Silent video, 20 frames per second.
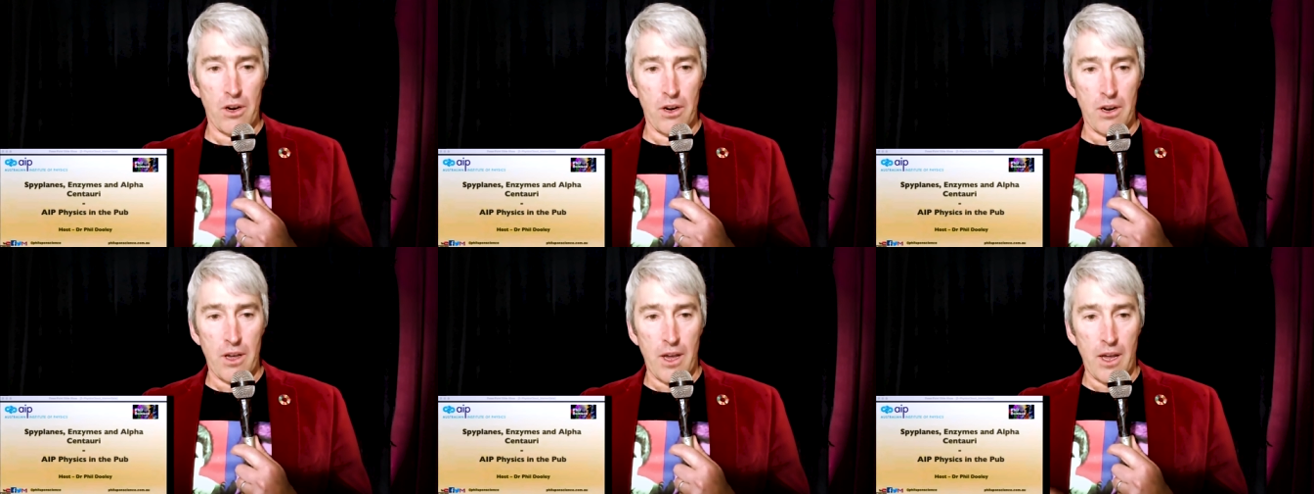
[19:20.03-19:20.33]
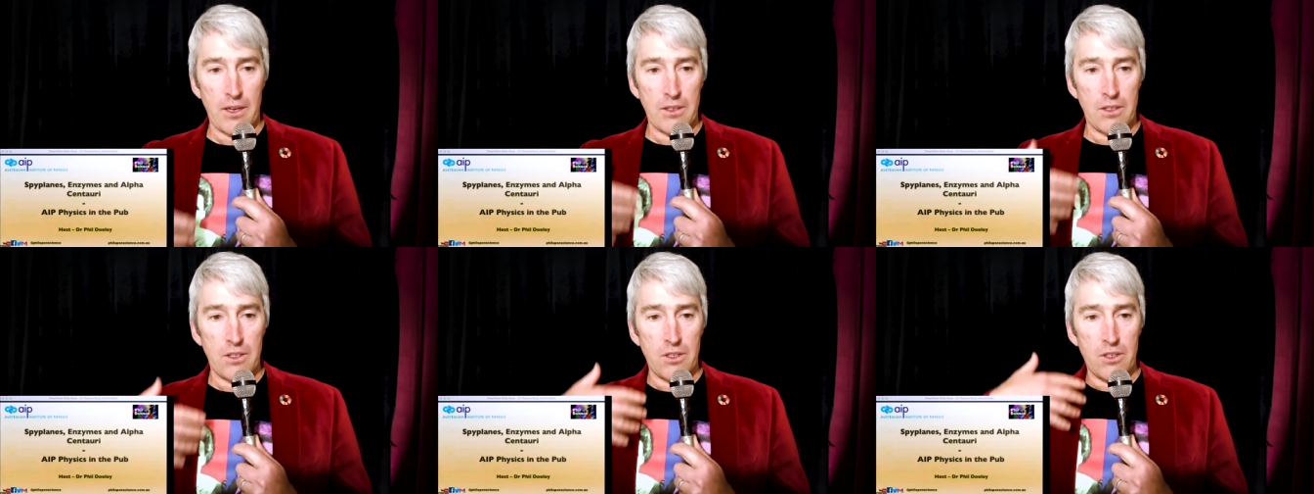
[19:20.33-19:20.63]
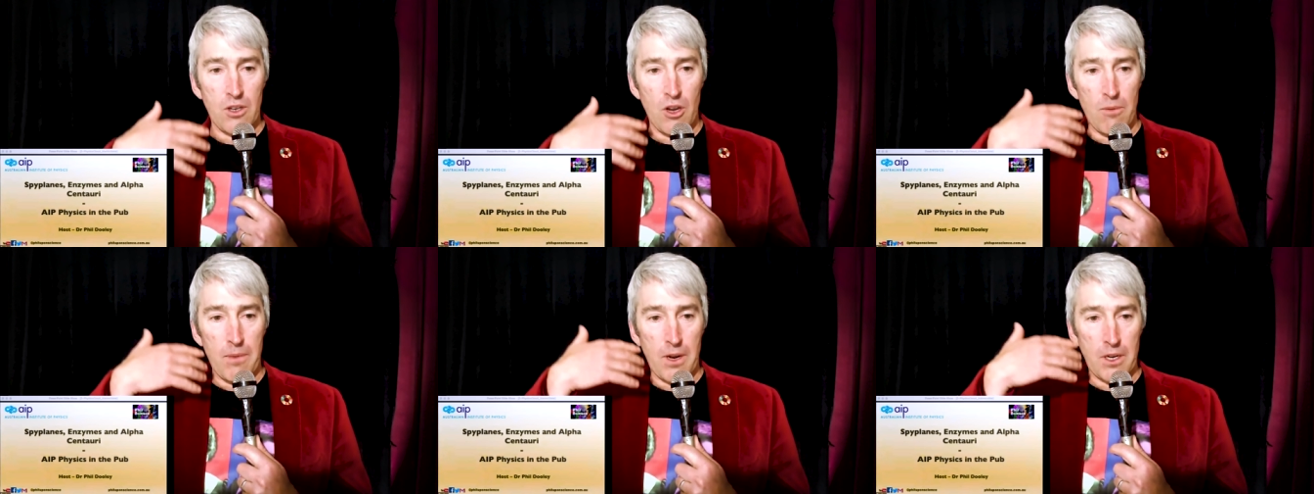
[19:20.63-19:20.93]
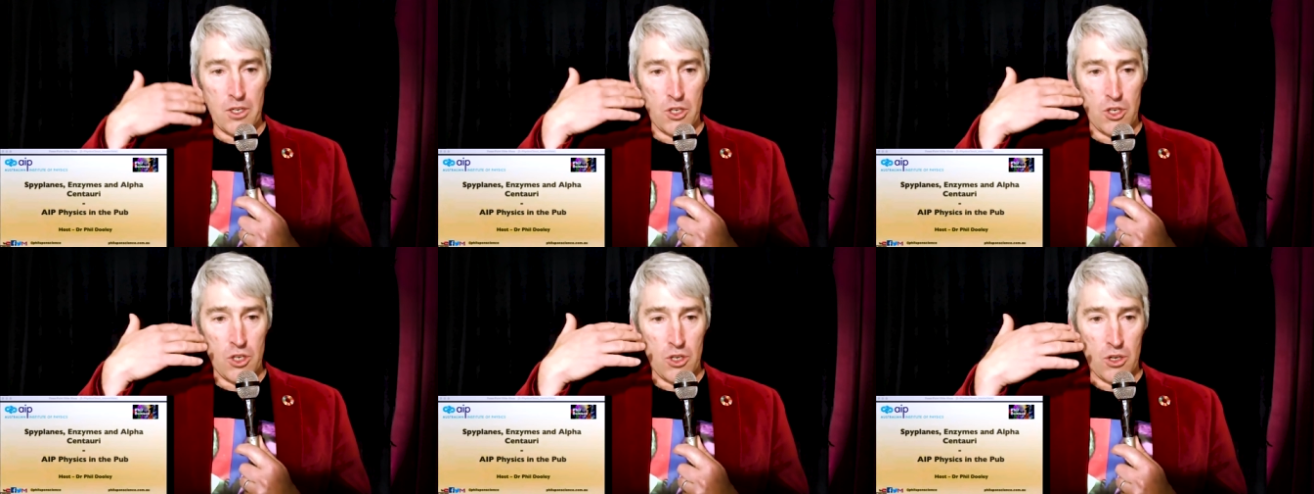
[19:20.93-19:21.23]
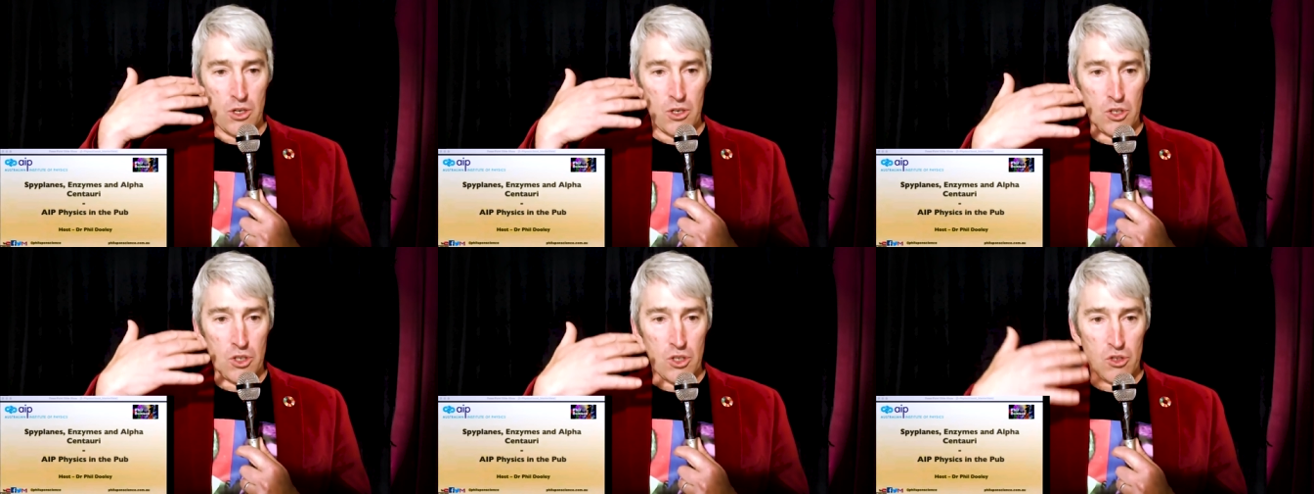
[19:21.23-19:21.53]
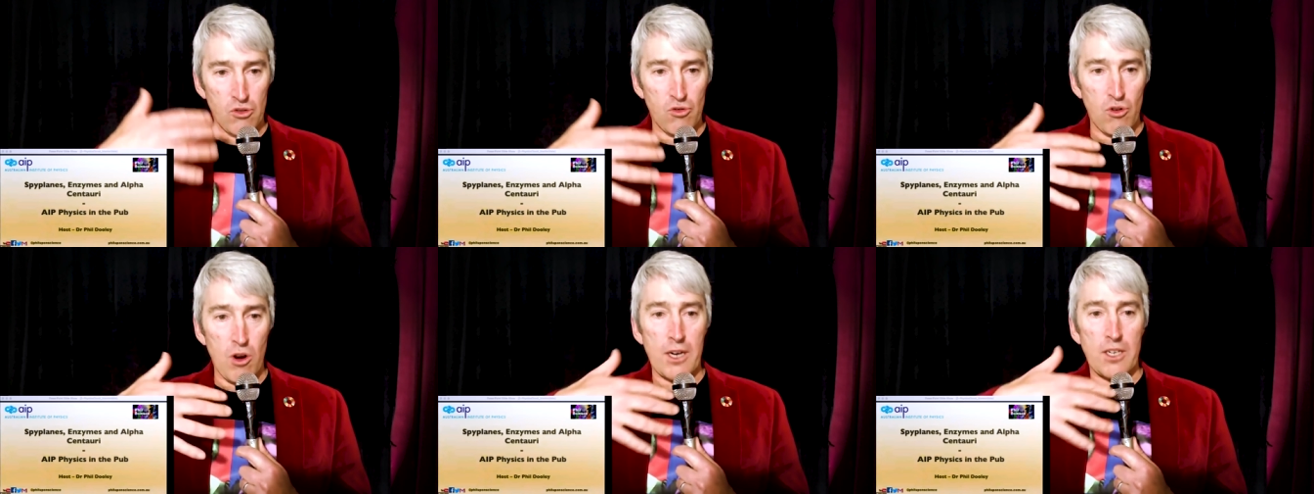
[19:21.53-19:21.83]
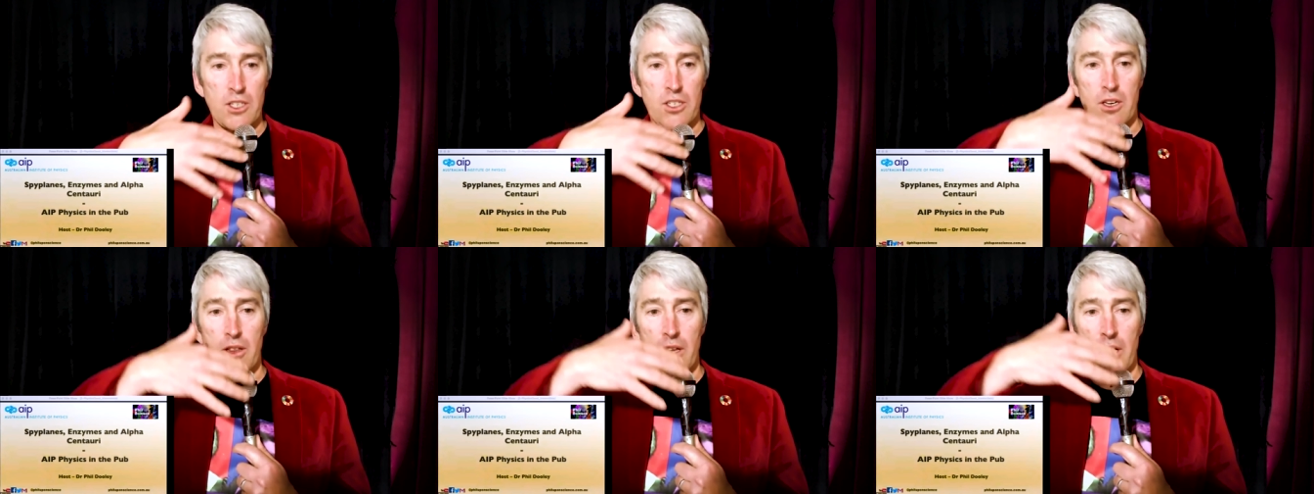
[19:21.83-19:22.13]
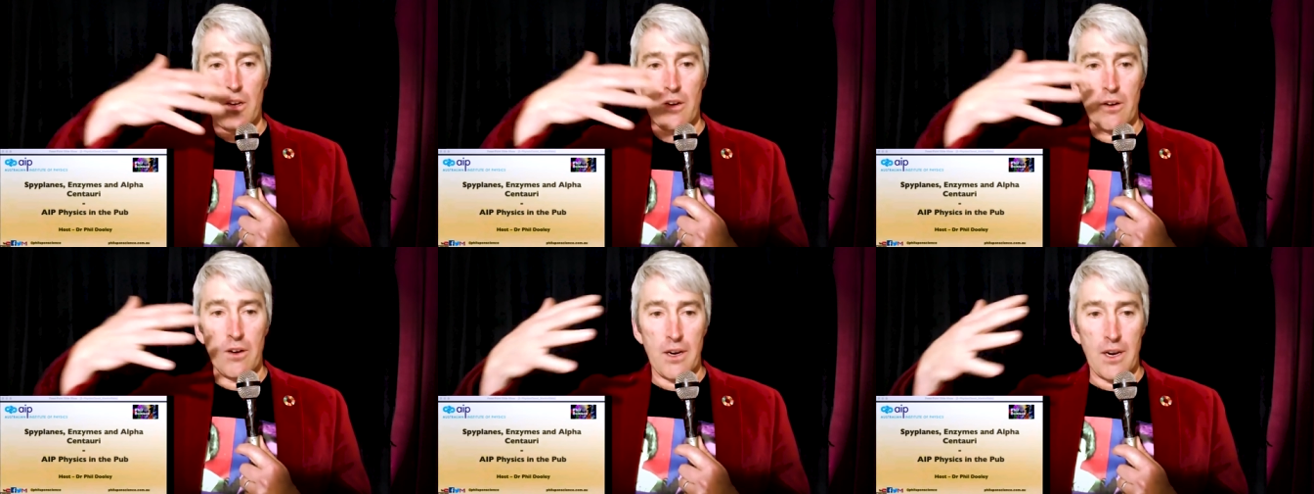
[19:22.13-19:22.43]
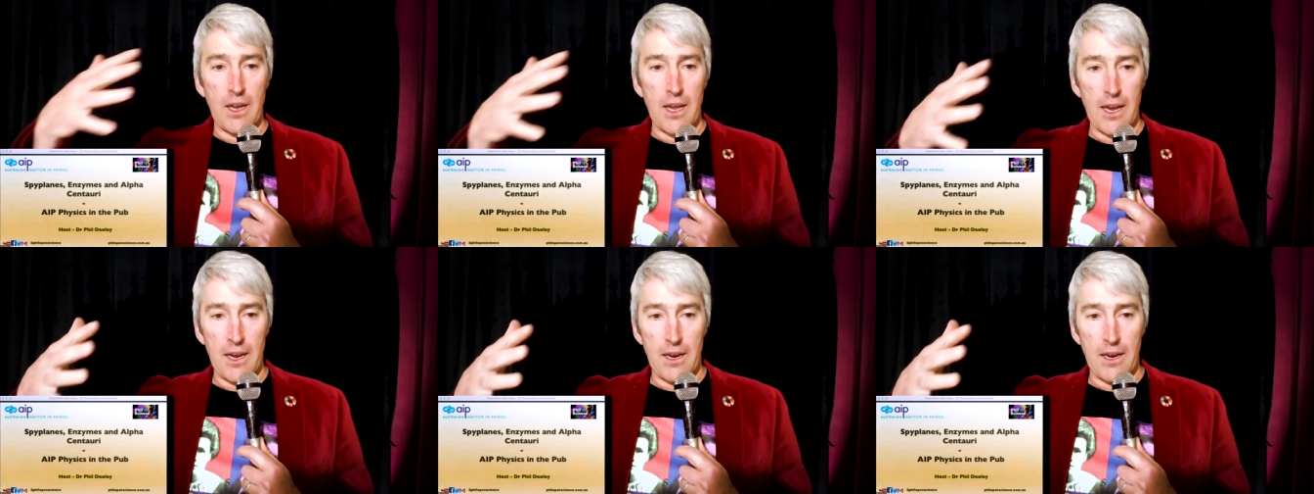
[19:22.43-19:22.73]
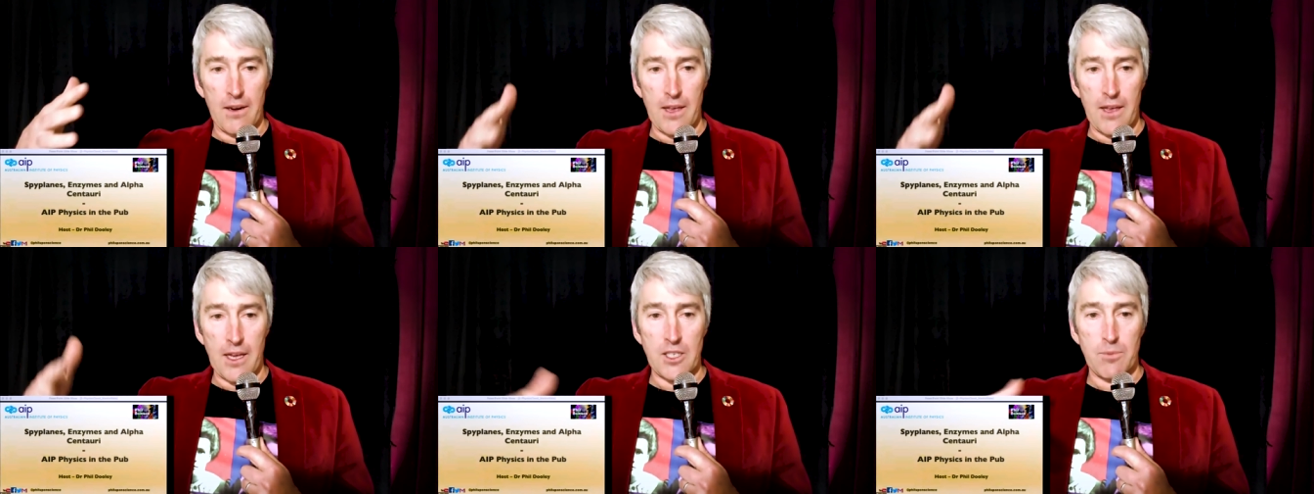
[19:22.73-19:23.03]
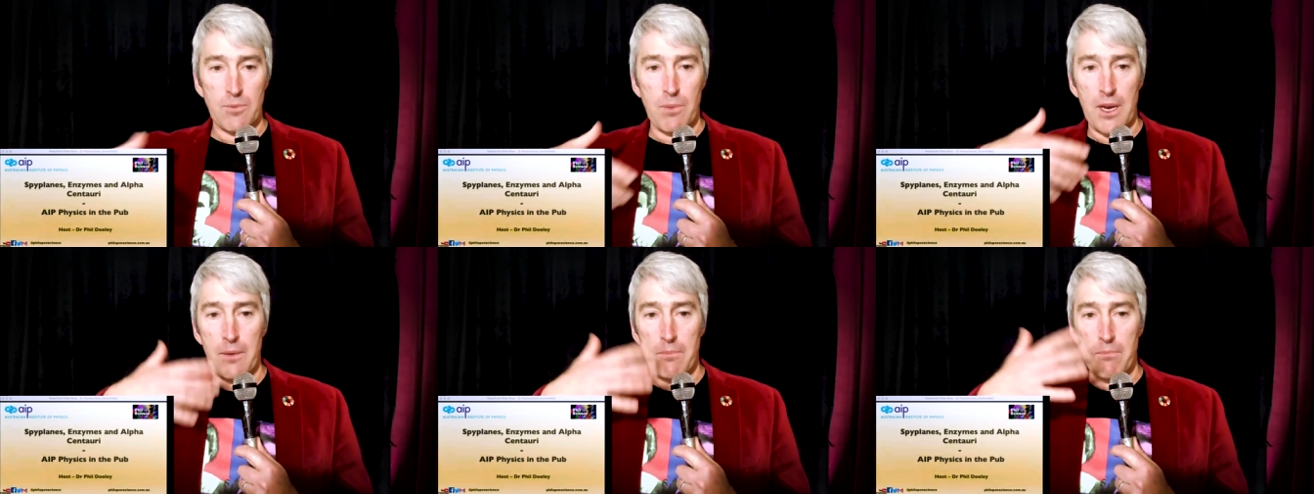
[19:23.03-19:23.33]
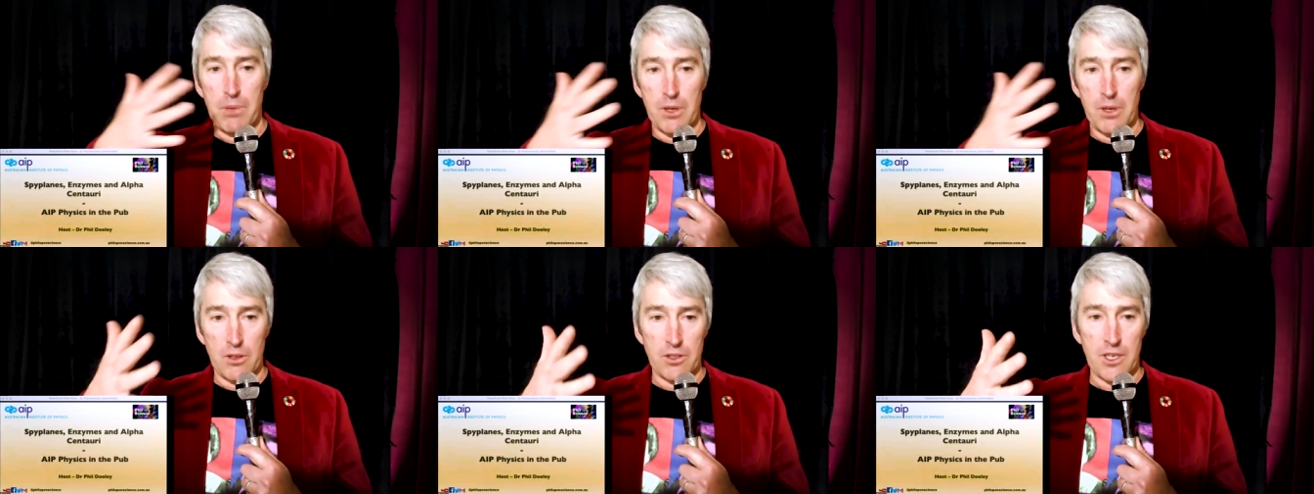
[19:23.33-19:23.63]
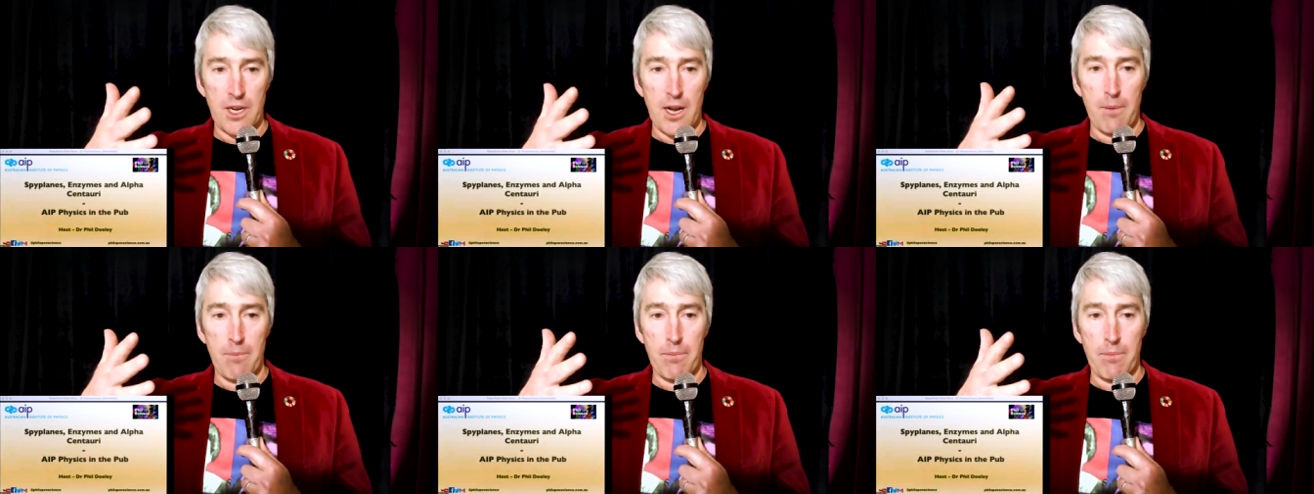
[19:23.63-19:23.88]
and so much structure that you need that's been built up